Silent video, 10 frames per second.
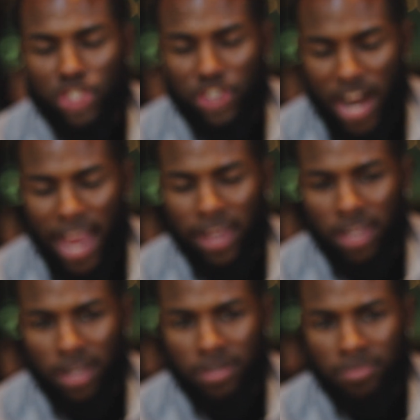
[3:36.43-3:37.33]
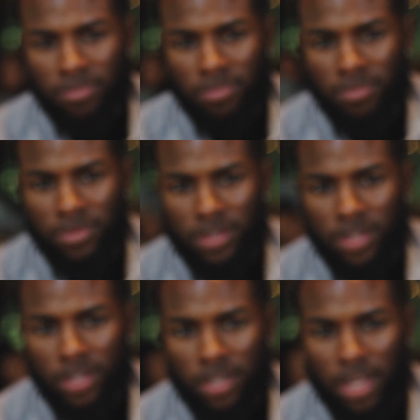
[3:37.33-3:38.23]
crack.
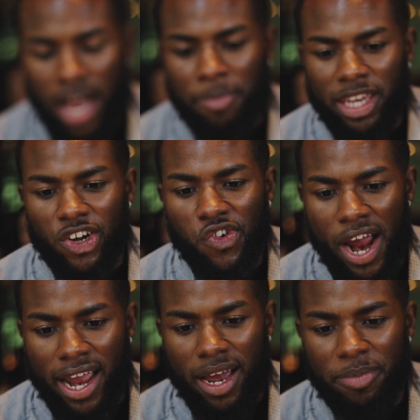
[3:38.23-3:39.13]
I mean crack.